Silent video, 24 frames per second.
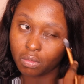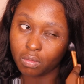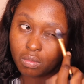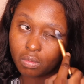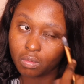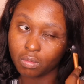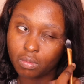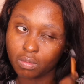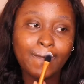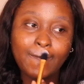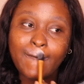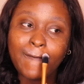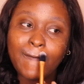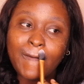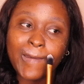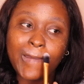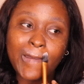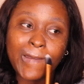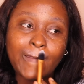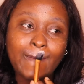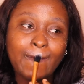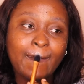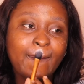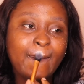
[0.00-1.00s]
my
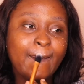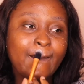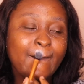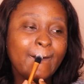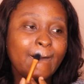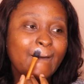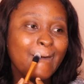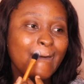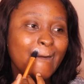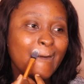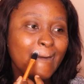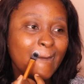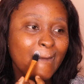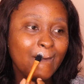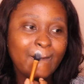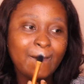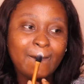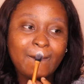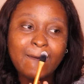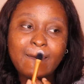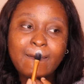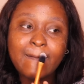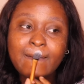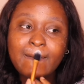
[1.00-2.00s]
mattifier.
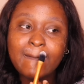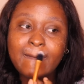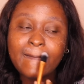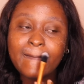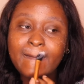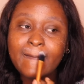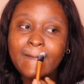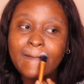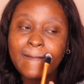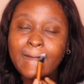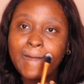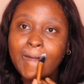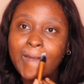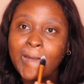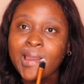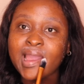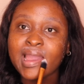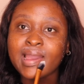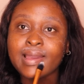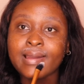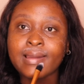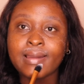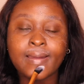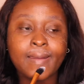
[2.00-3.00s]
In a situation where it
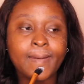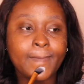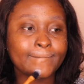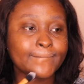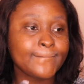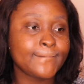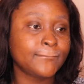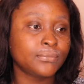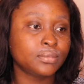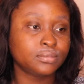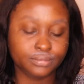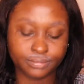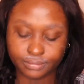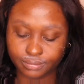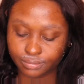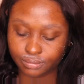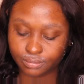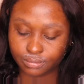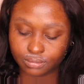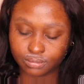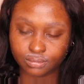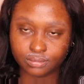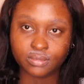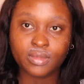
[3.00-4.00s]
doesn't dry well
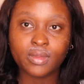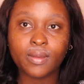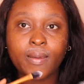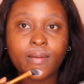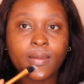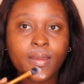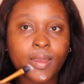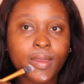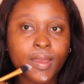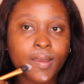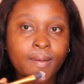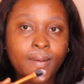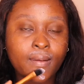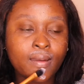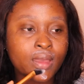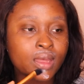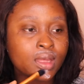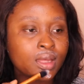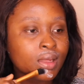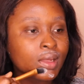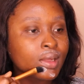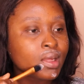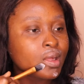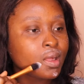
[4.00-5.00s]
before applying mattifier,
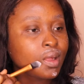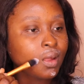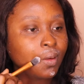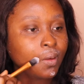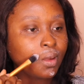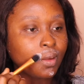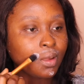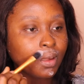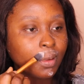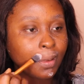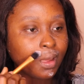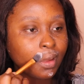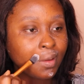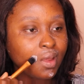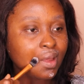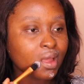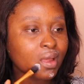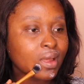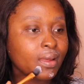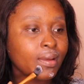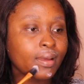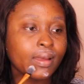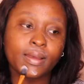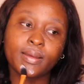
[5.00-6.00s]
that's when you see this
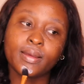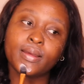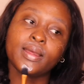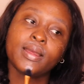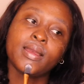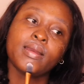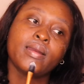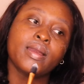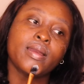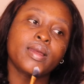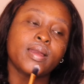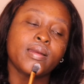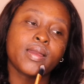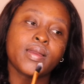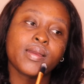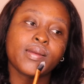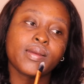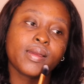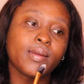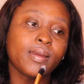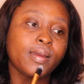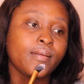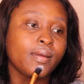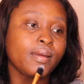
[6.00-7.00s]
kind of white
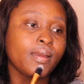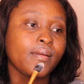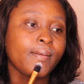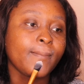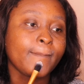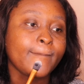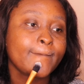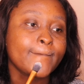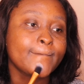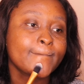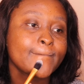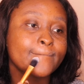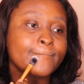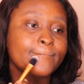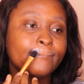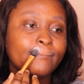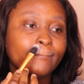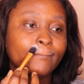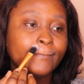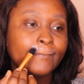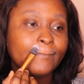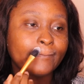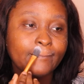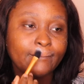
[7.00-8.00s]
patches, as you can
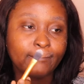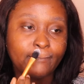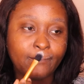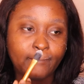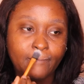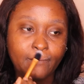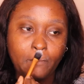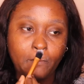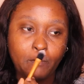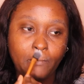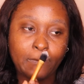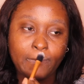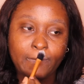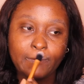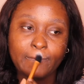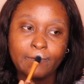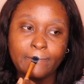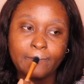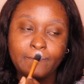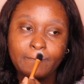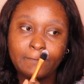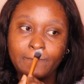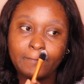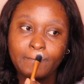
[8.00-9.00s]
see here. But what
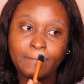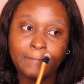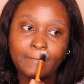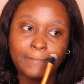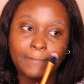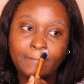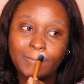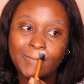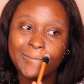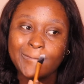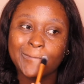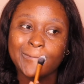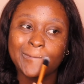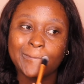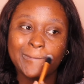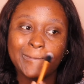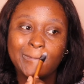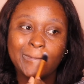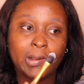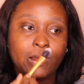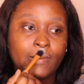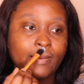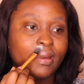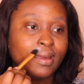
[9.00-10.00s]
I'm going to do is I'm going to let it
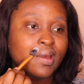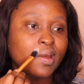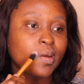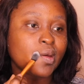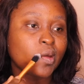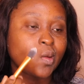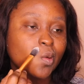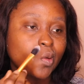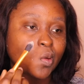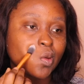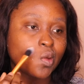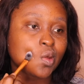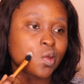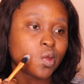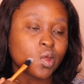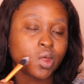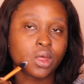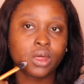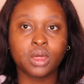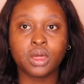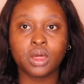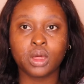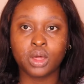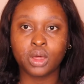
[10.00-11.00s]
dry very well,
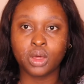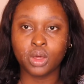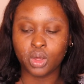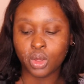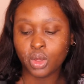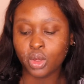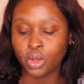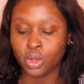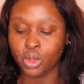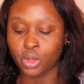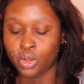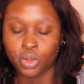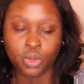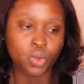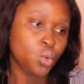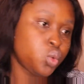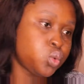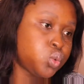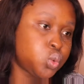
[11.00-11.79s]
then I dust those